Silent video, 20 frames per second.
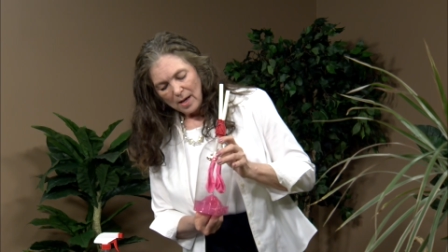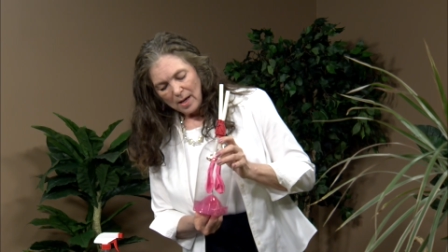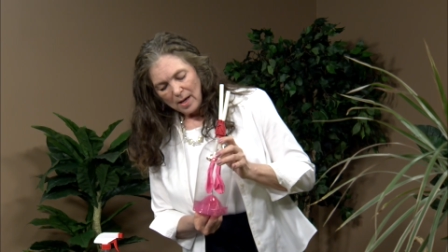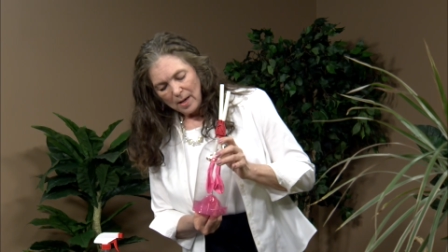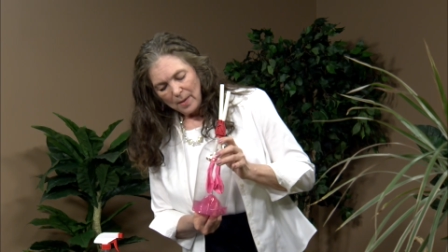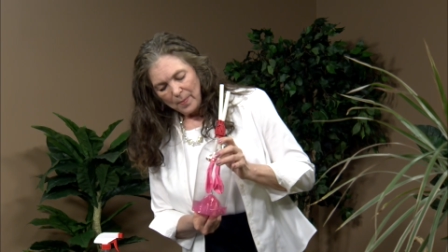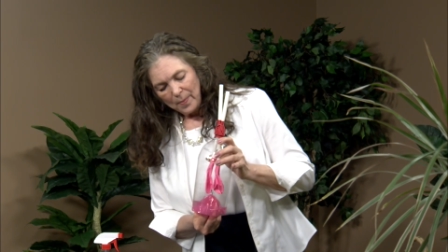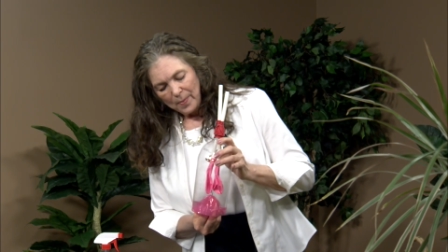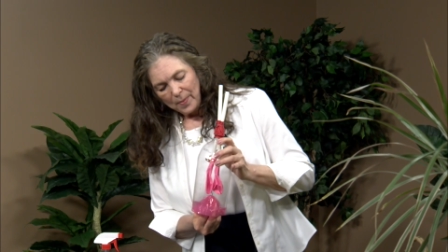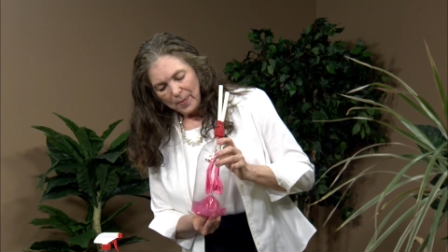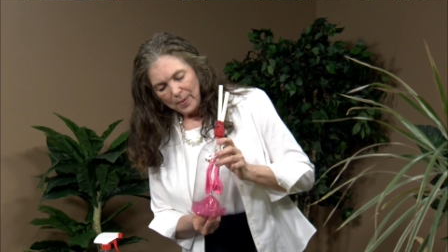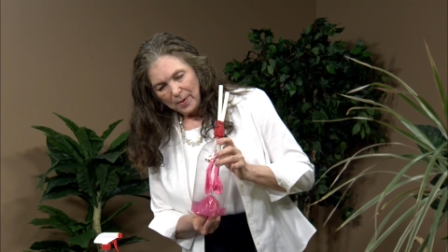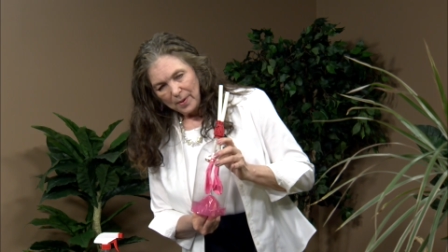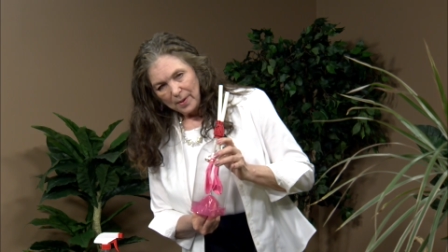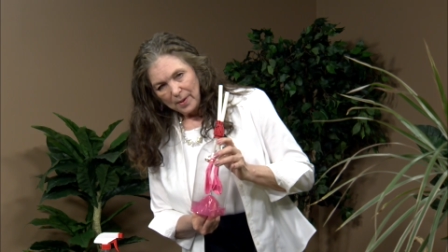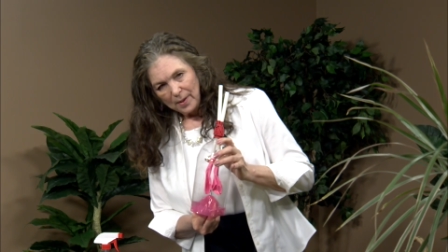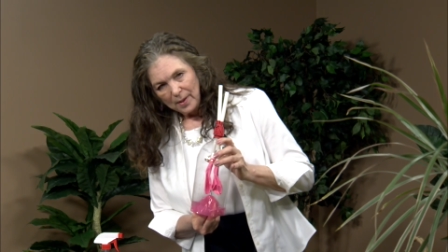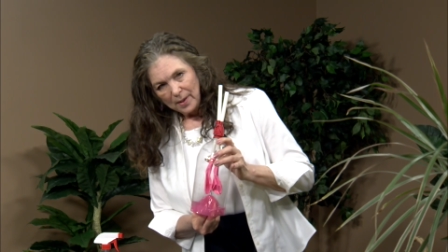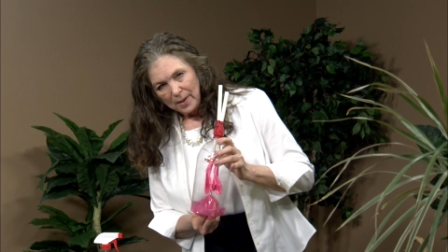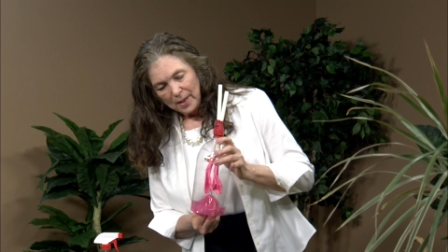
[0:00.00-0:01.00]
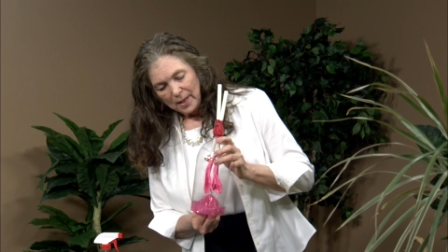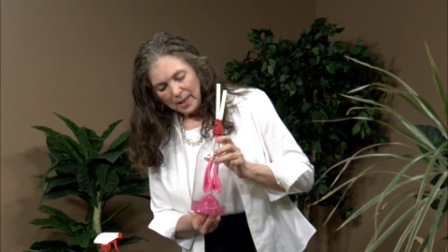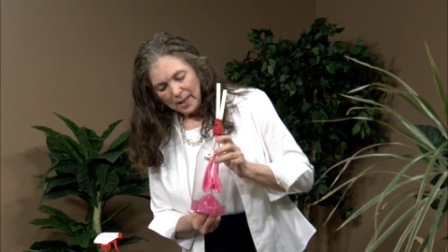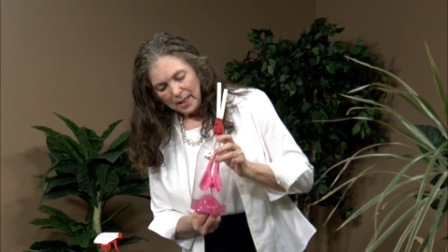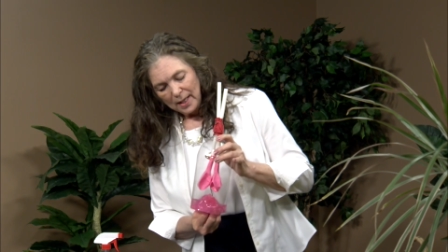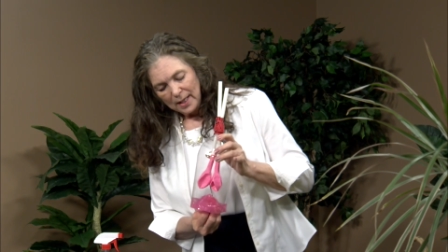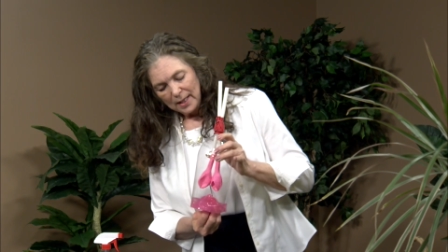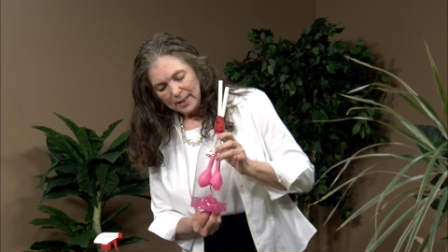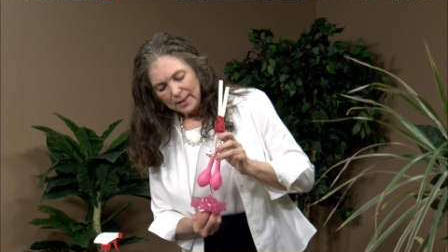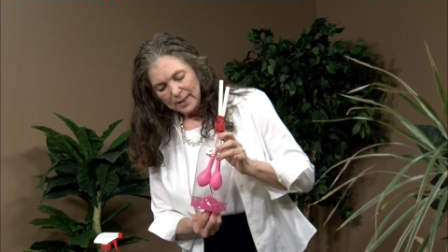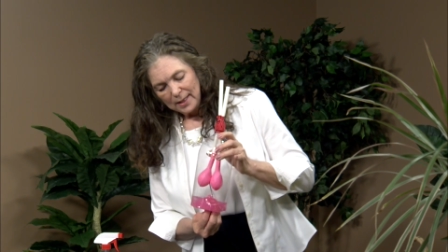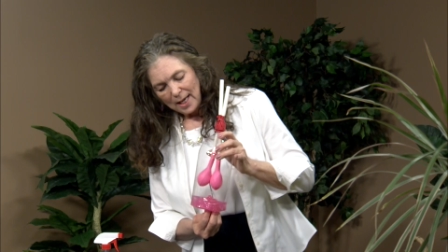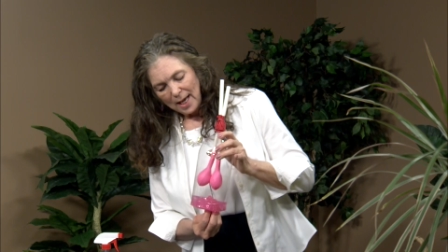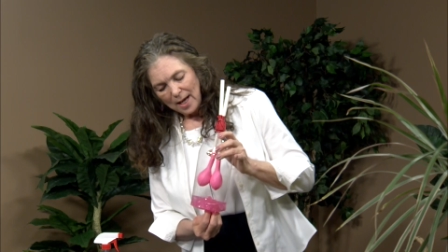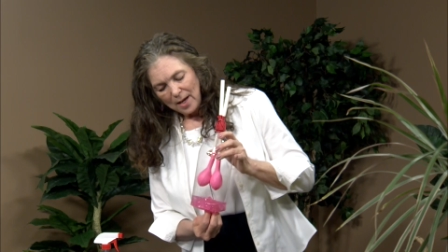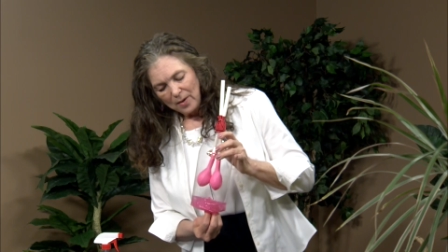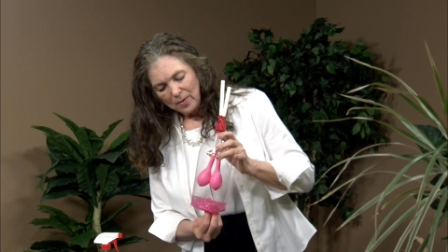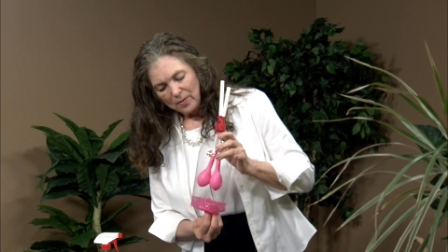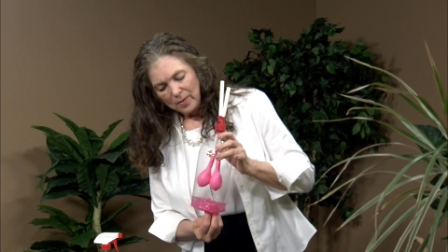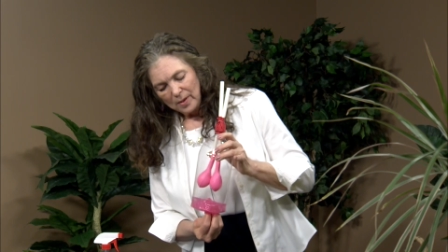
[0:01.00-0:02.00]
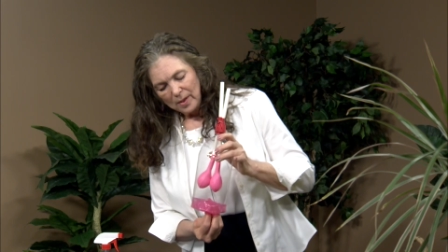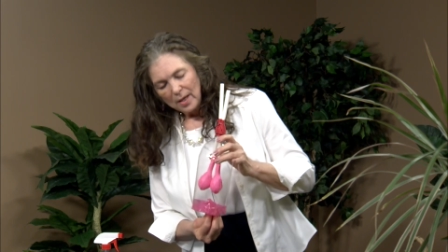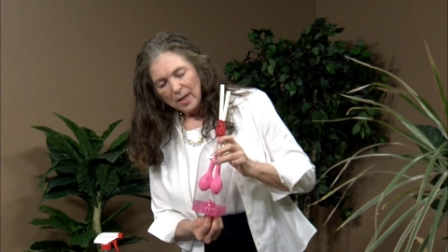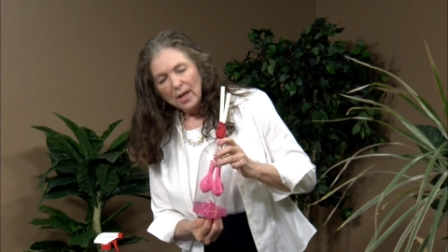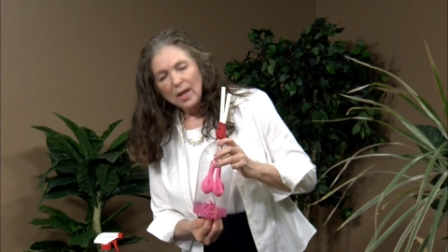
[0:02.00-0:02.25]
up and down.